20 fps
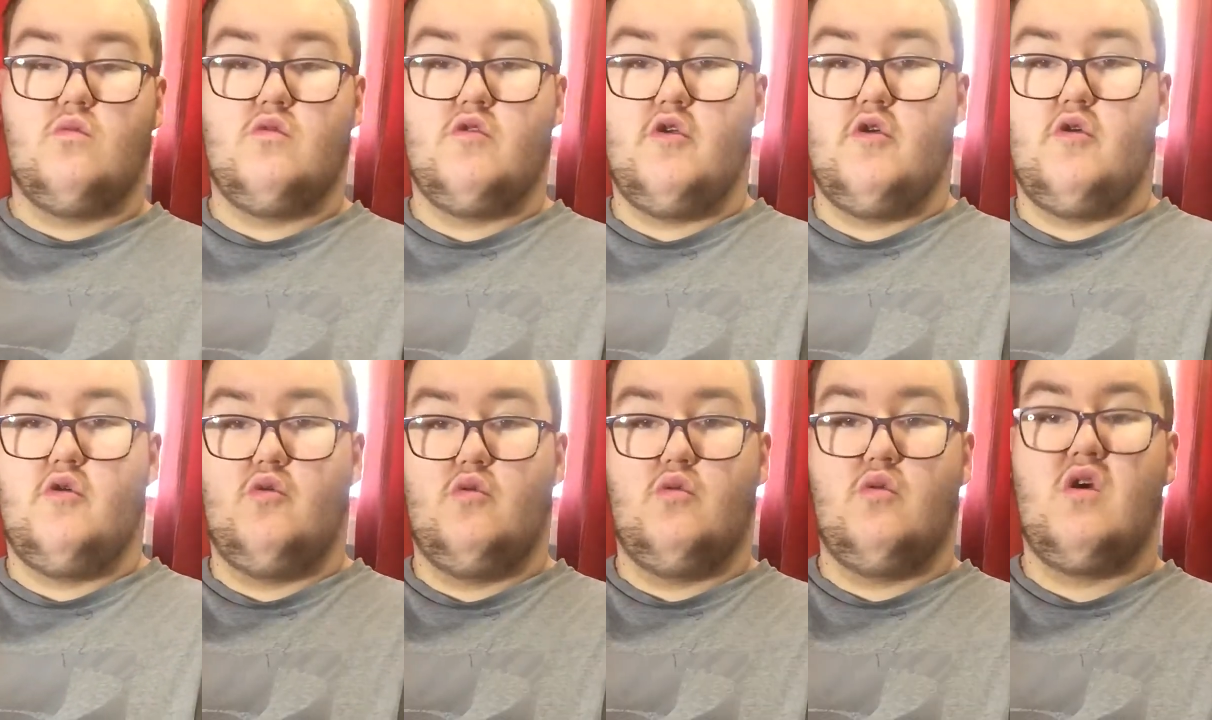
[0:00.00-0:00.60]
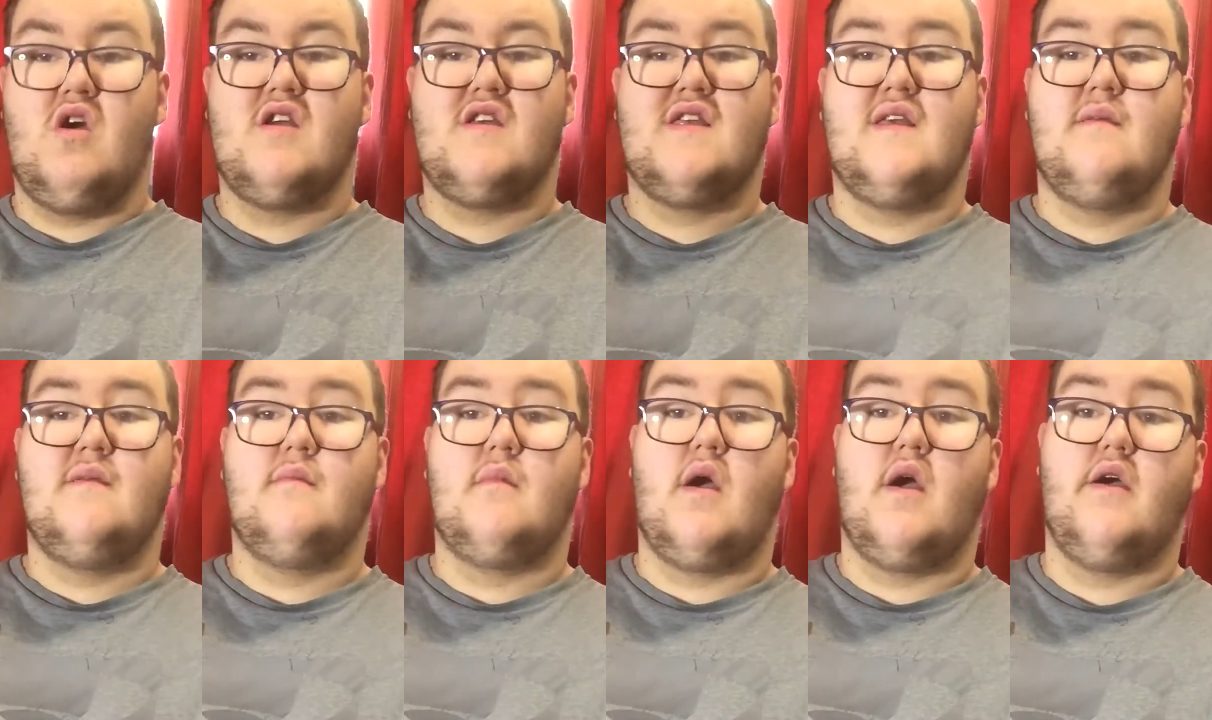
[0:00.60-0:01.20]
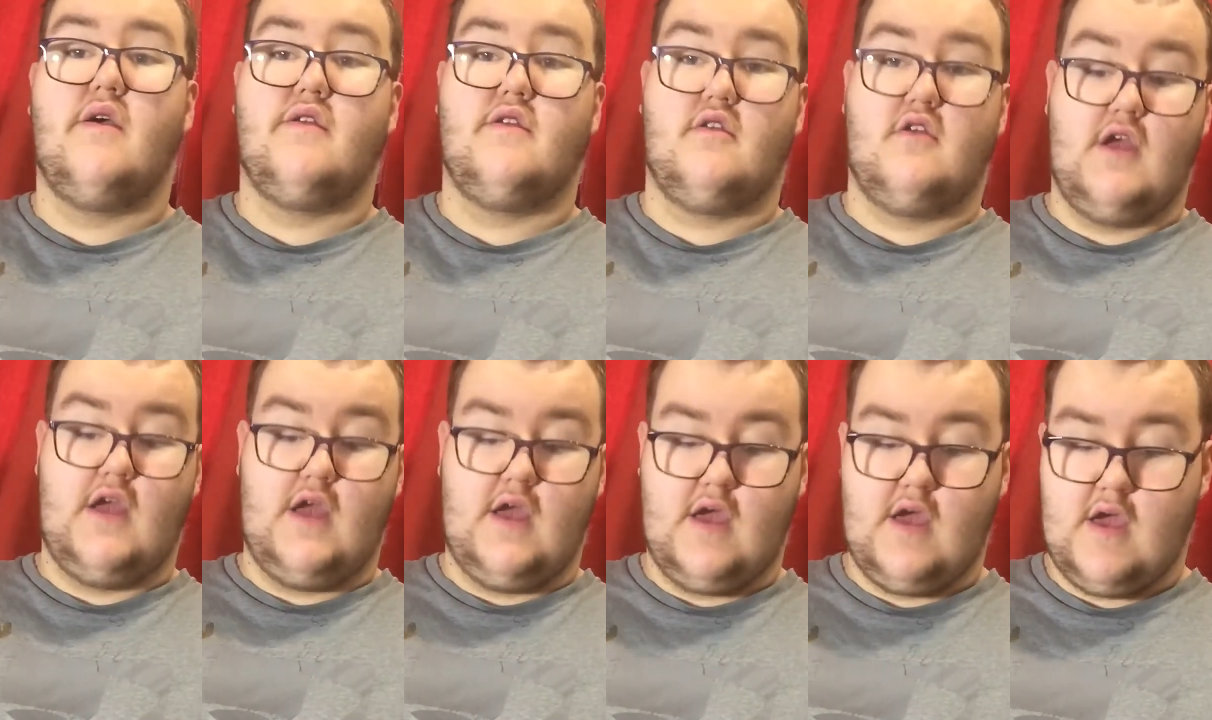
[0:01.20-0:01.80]
Roxy and Miles are
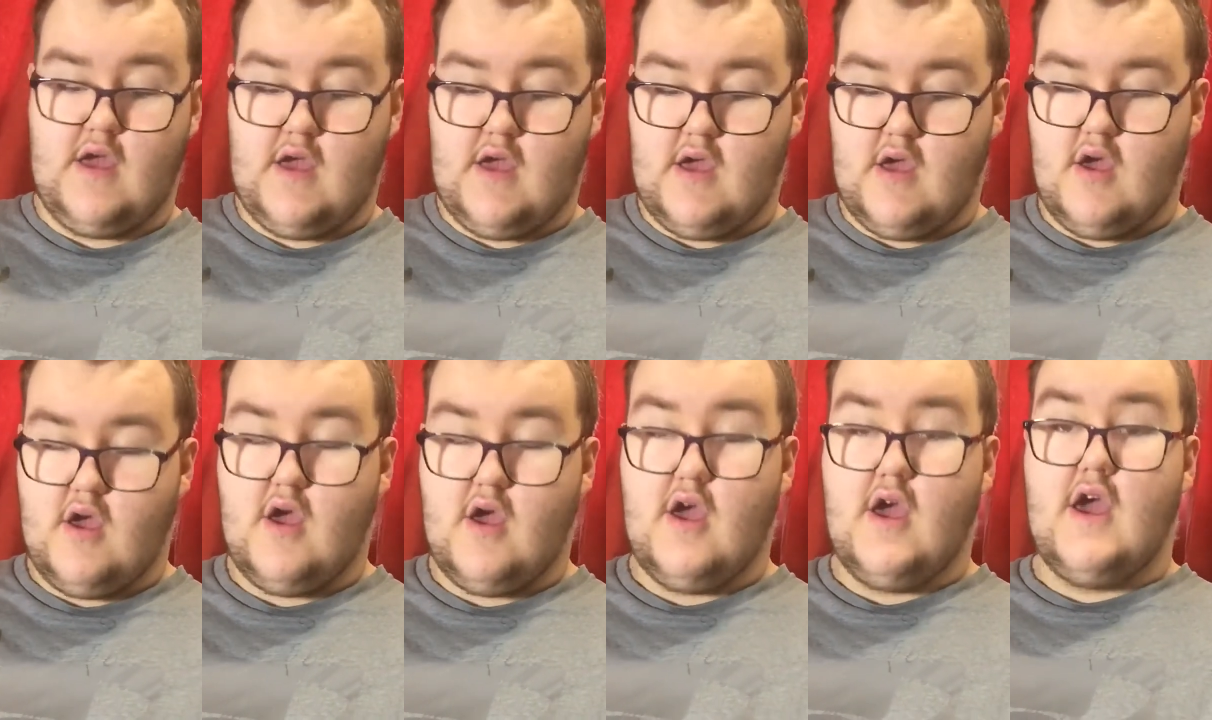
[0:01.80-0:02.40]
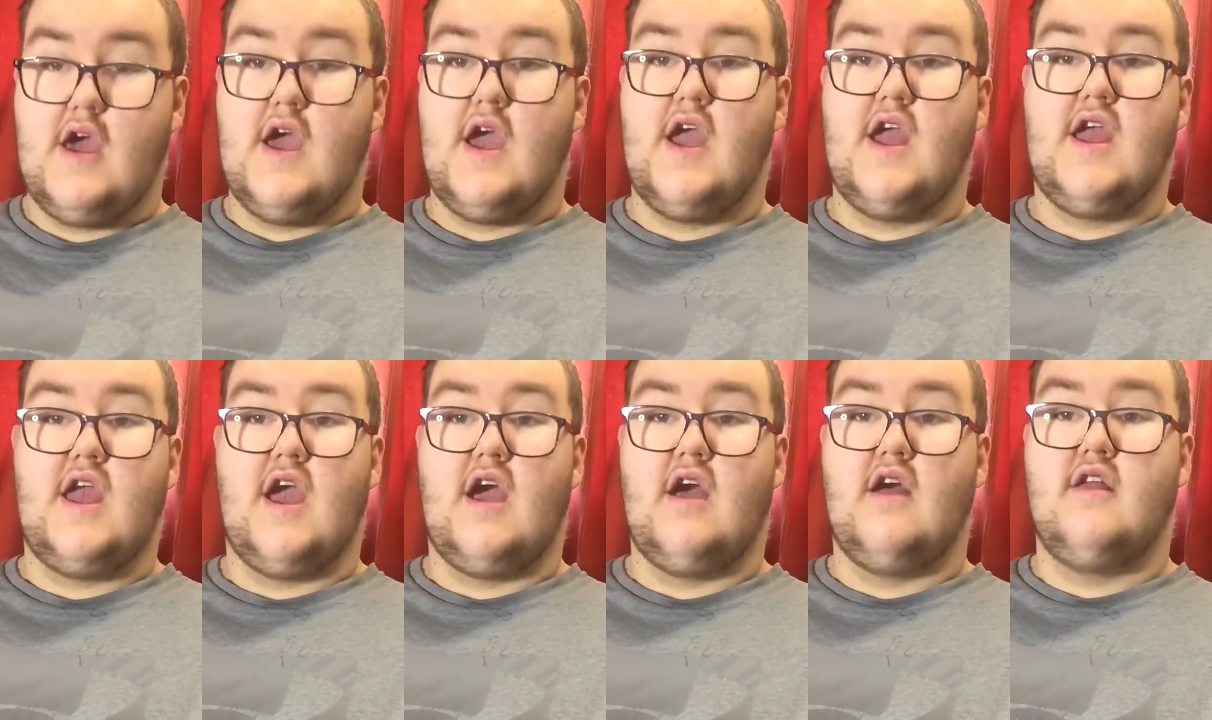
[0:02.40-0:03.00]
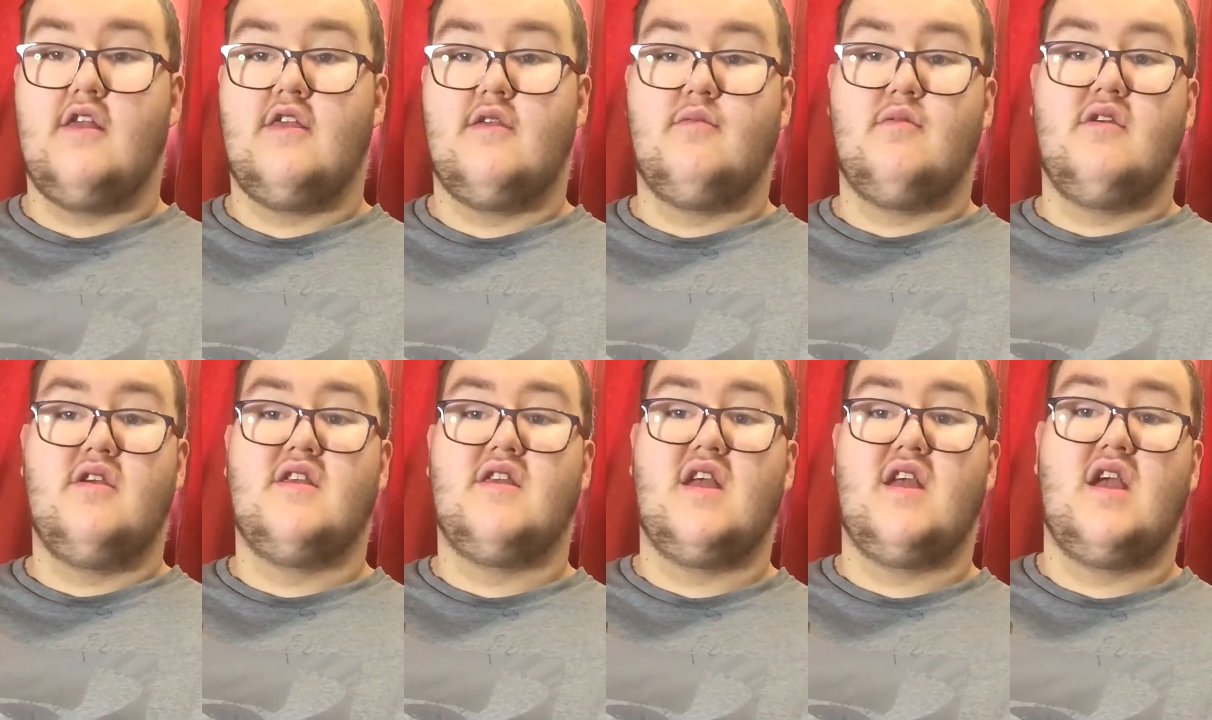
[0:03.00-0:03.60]
hanging out, and
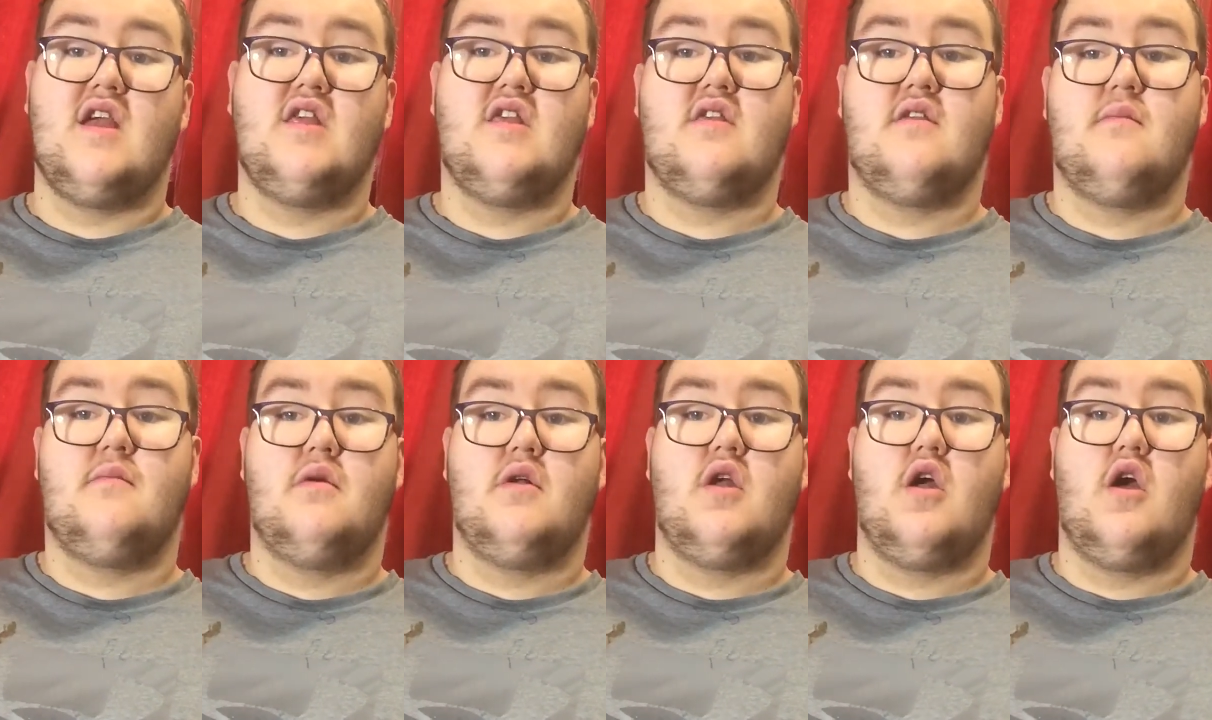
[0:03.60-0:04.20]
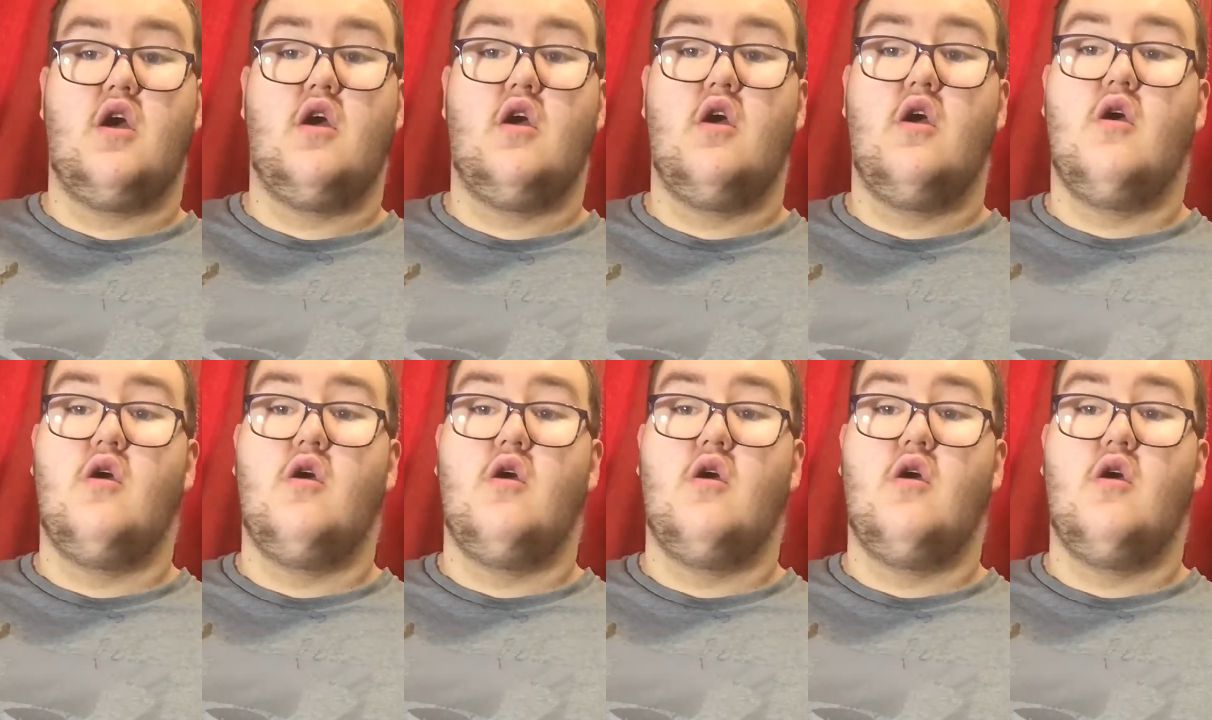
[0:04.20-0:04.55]
Sabrina decides to put a